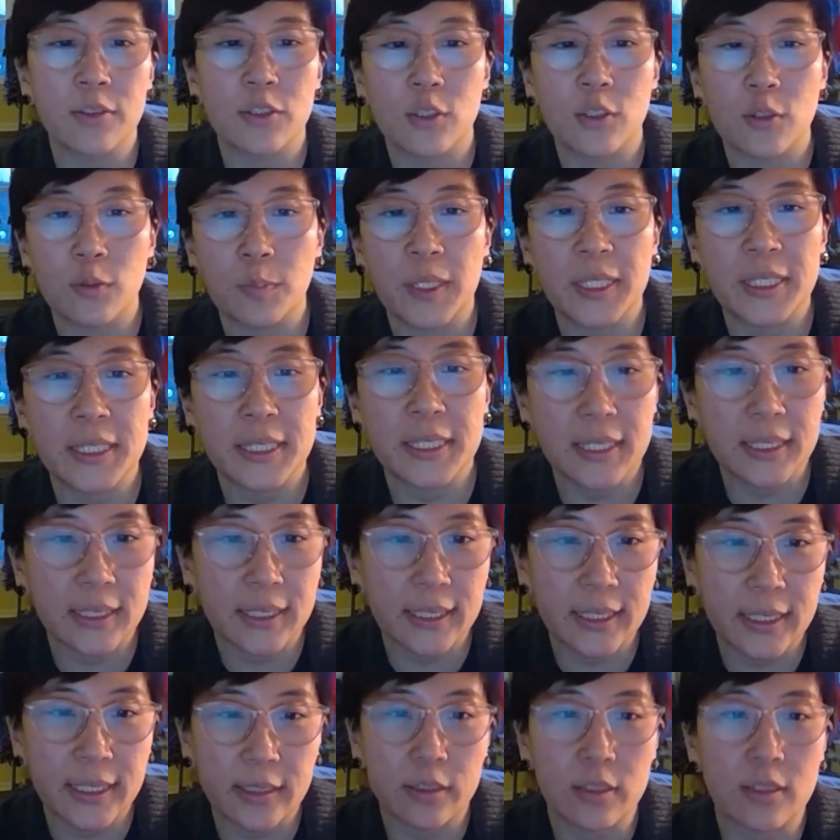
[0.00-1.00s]
So
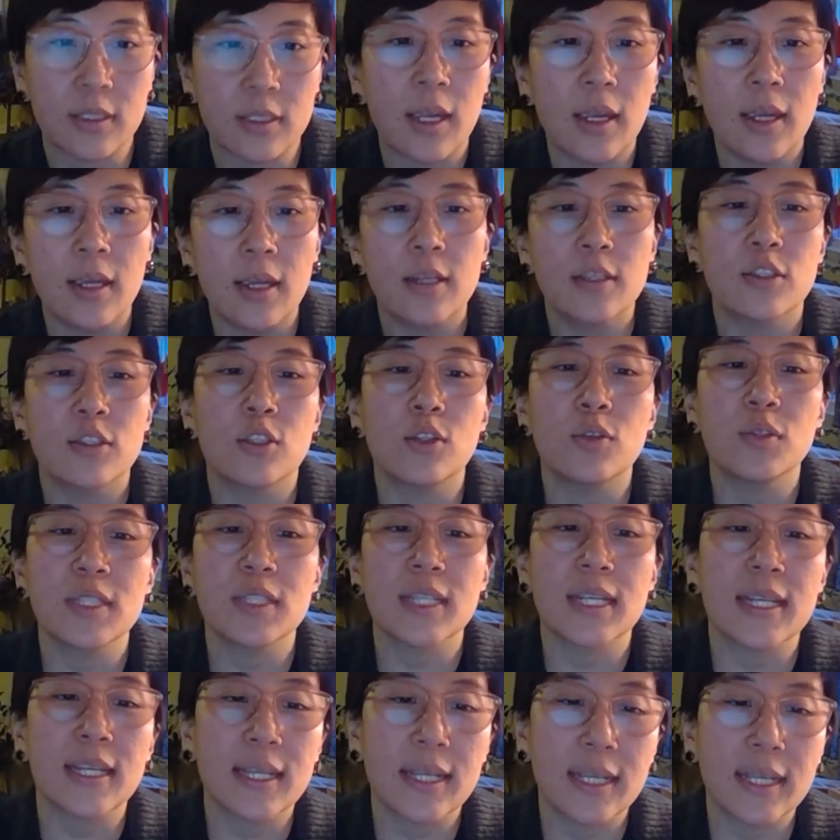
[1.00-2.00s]
basically, it's
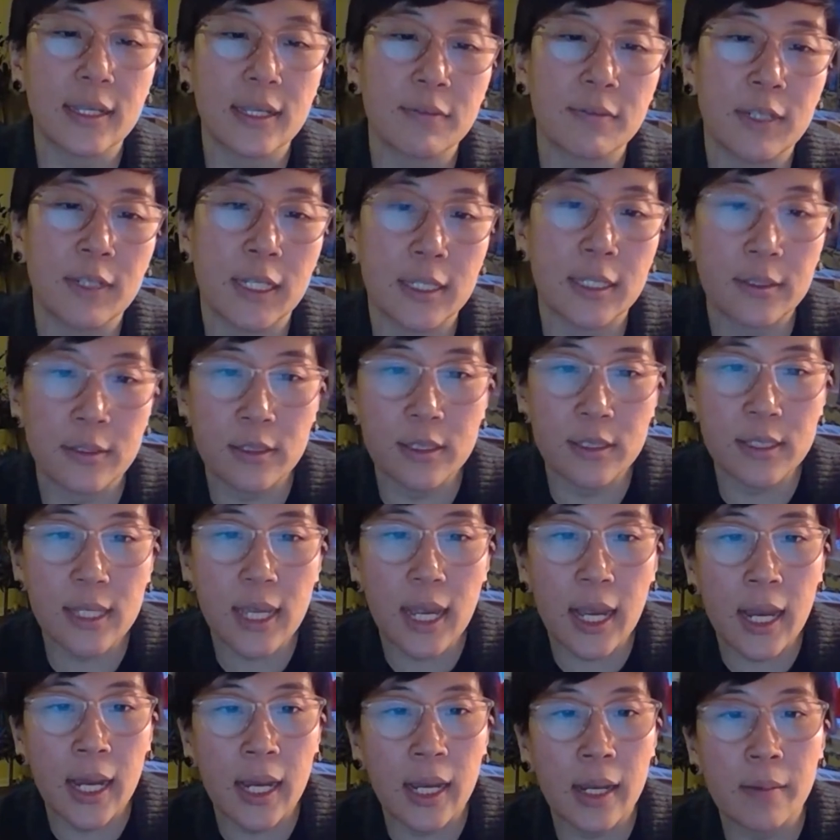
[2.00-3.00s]
Tuesday evenings,
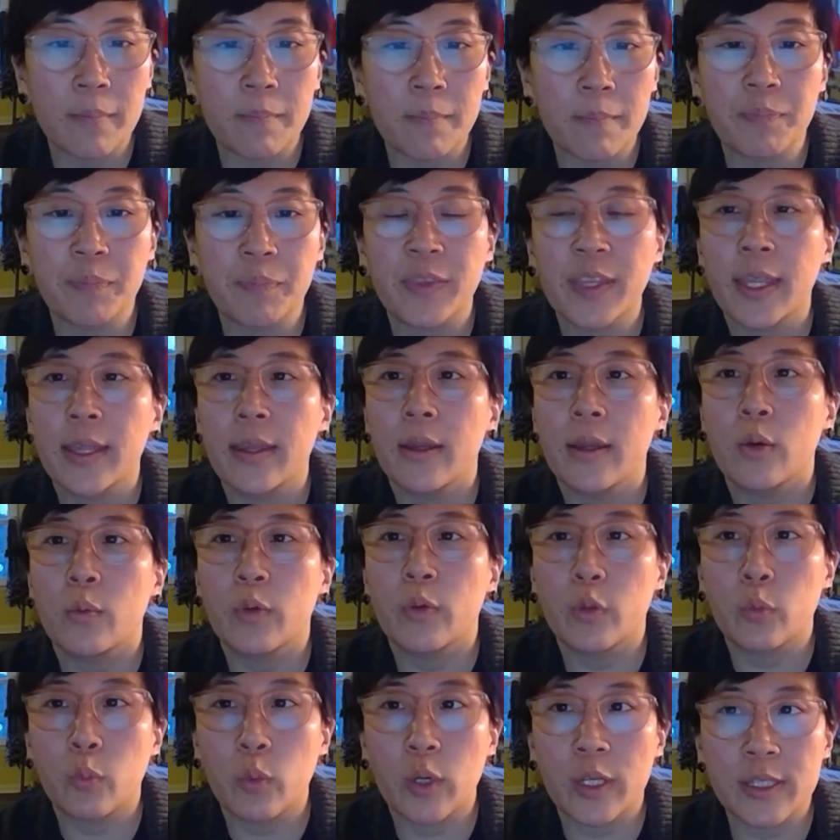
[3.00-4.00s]
um,
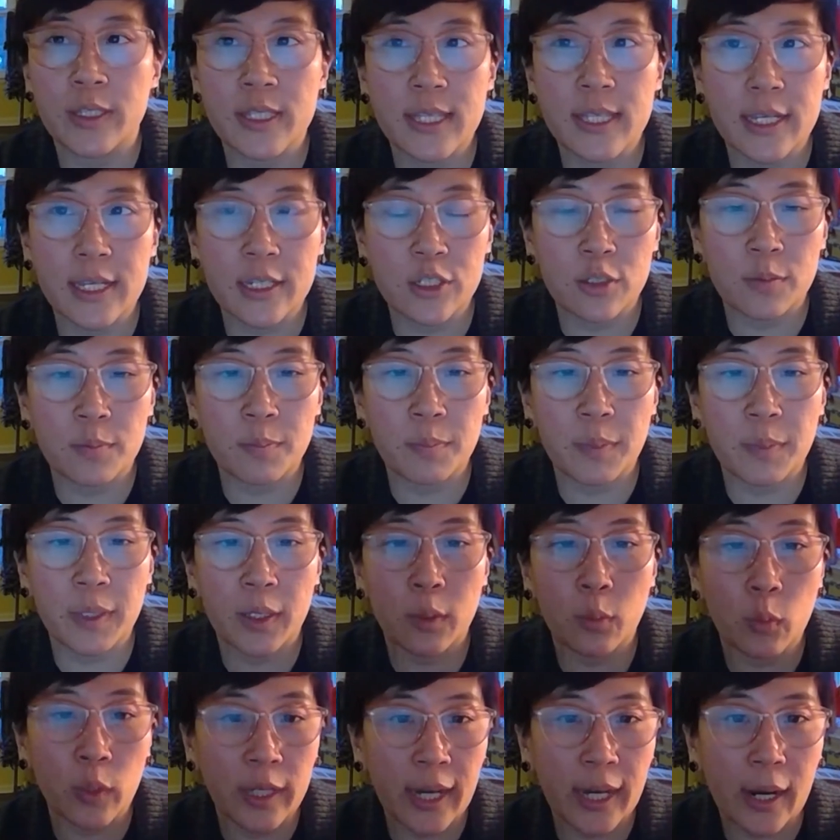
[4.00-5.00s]
with one session
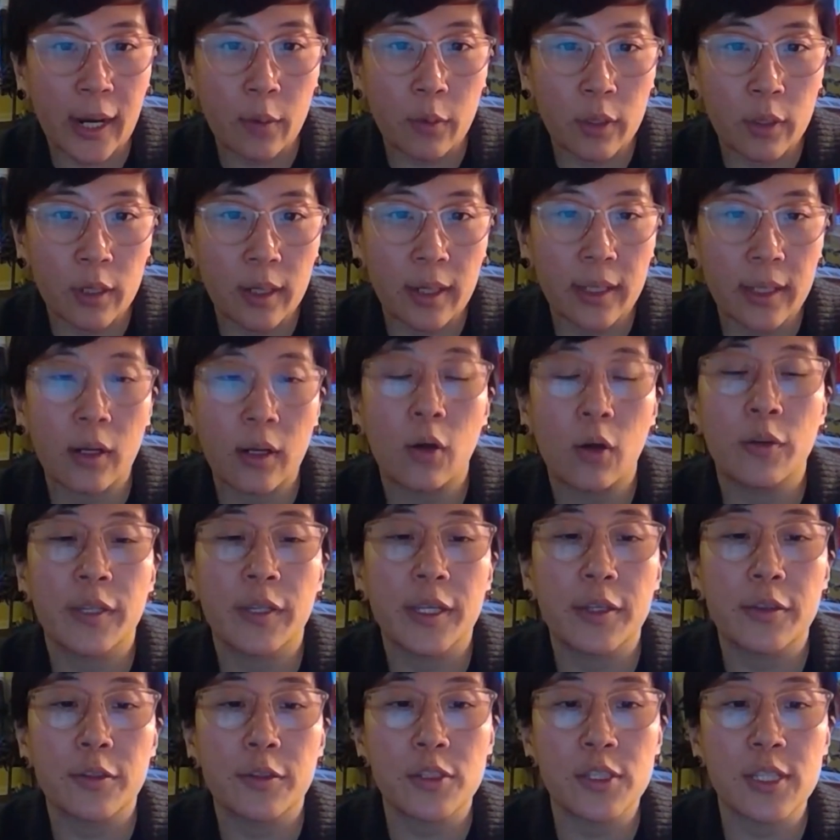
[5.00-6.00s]
being one hour and all
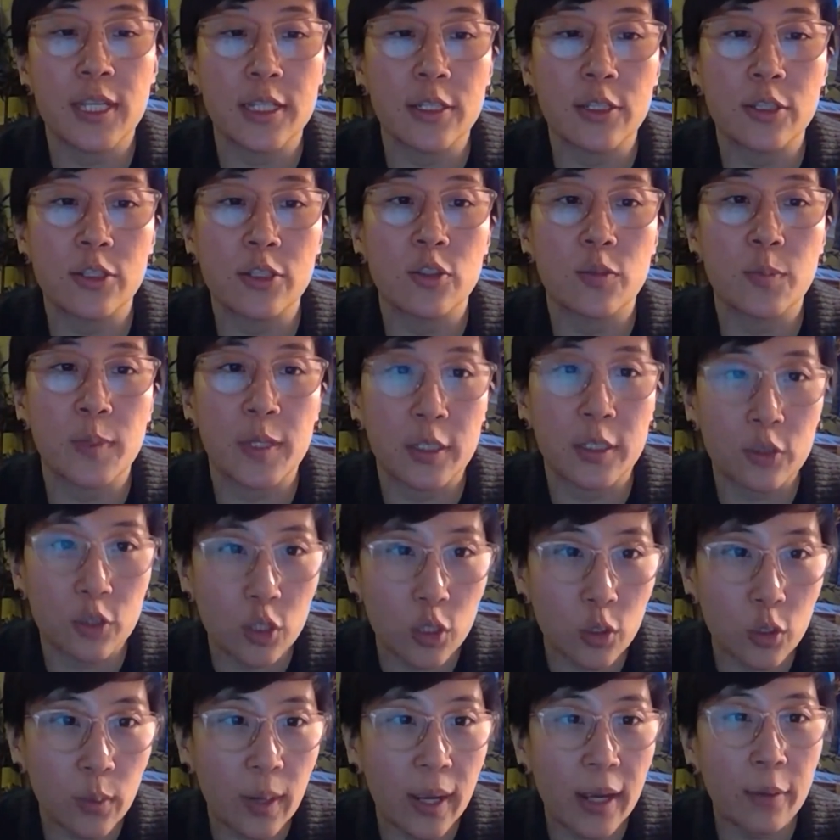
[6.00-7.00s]
the other sessions being
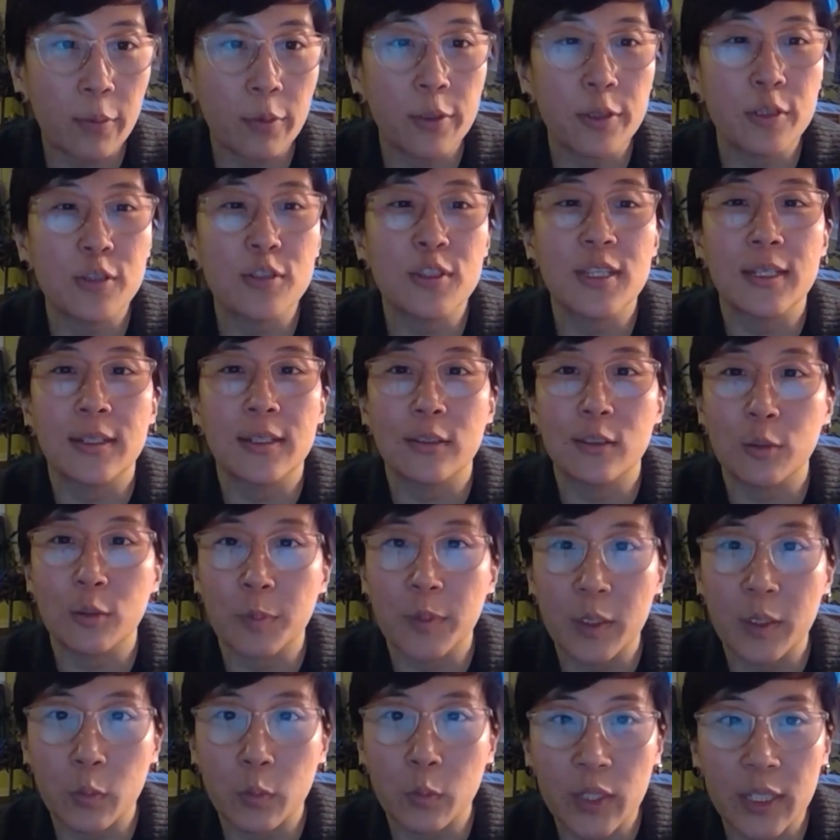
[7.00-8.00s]
two hours. And it'll
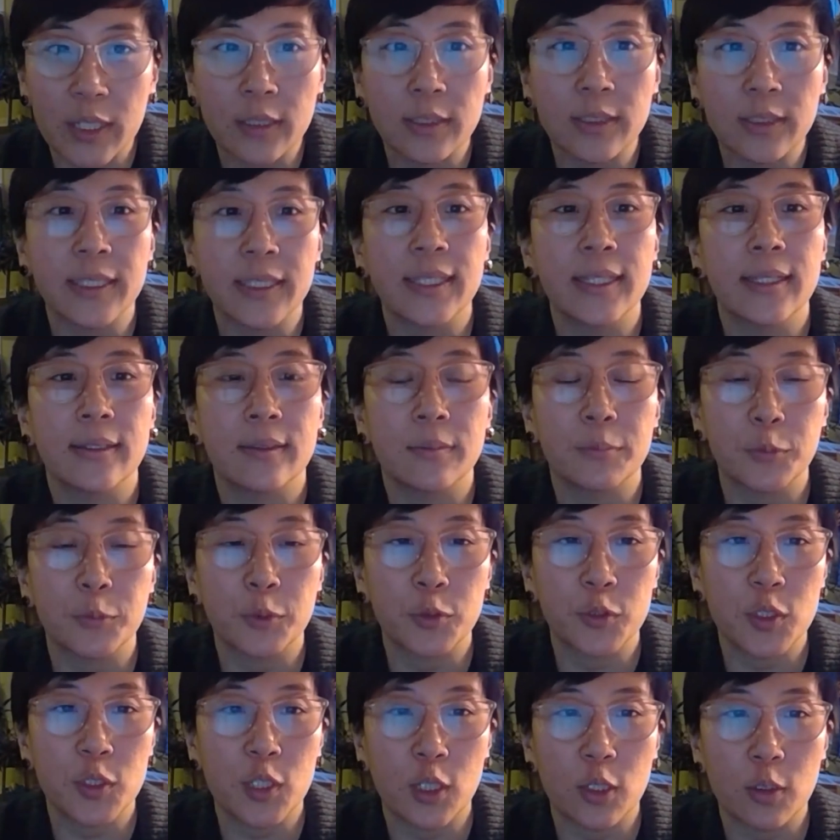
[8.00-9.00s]
be weekly and it
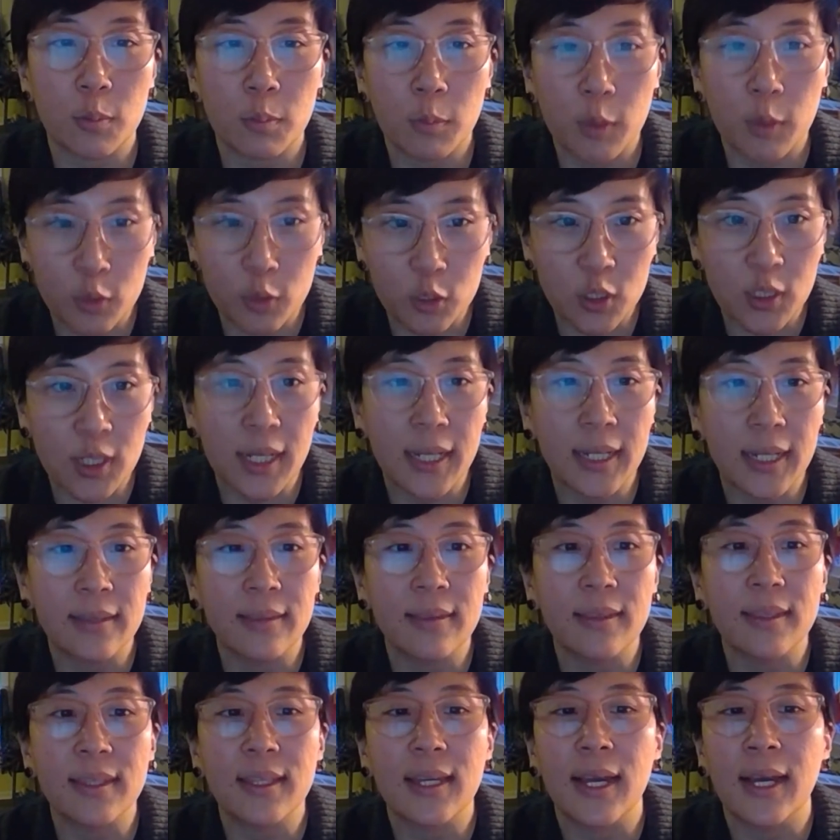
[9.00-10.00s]
will start March
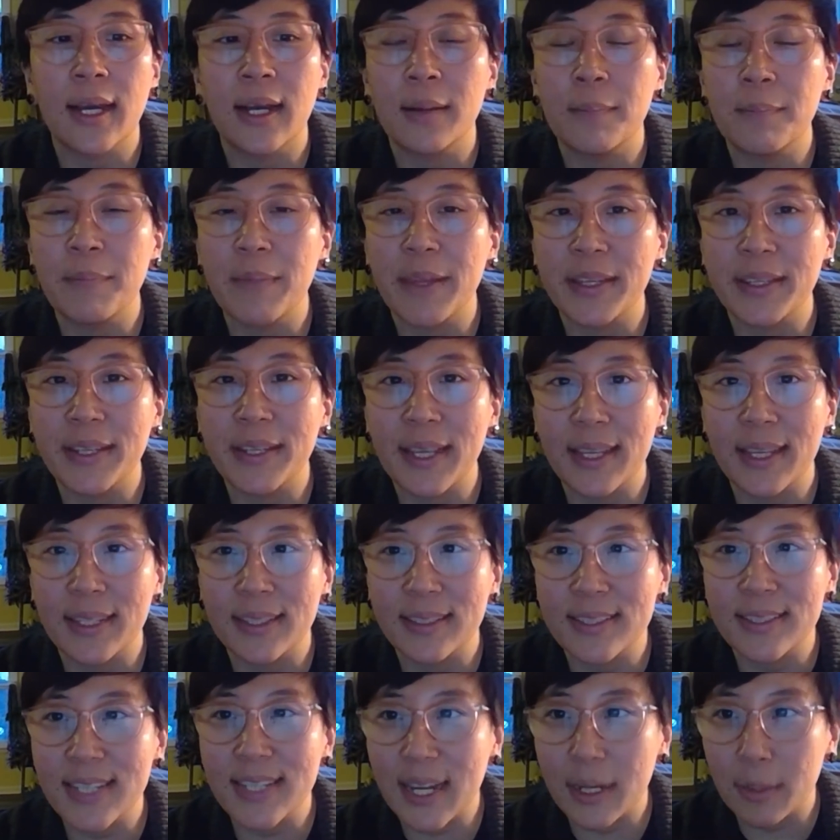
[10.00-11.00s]
9th um, and
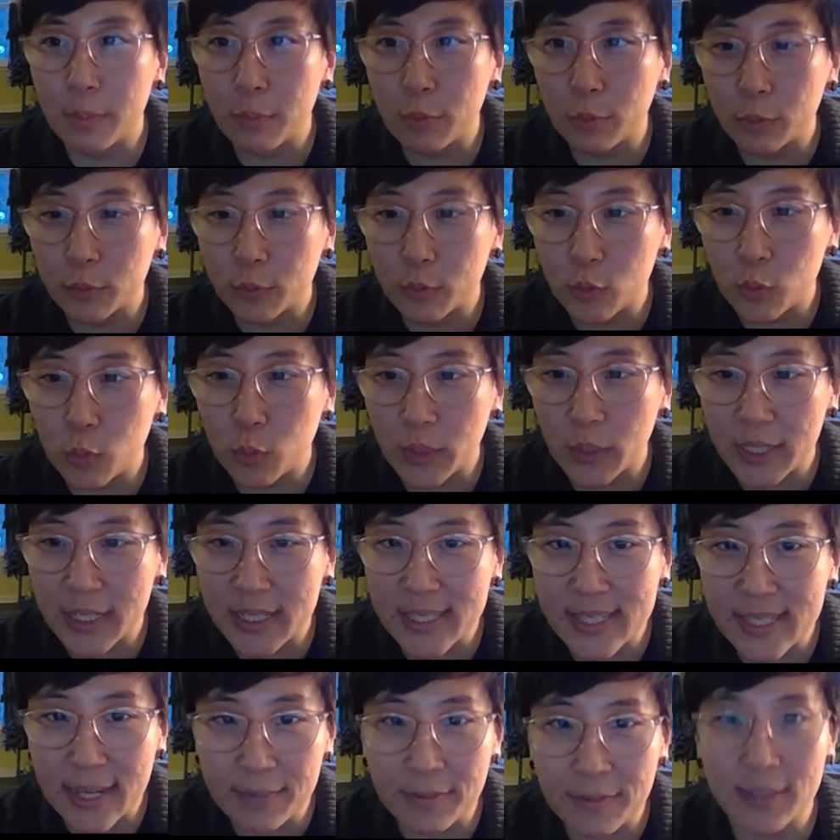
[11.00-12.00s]
end April
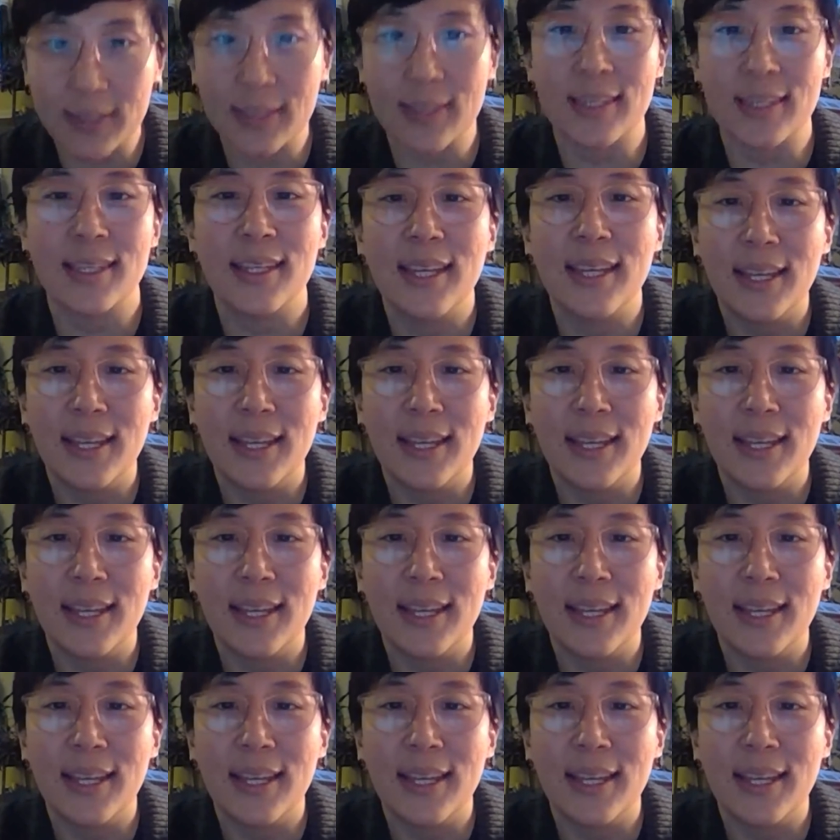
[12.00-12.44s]
27th.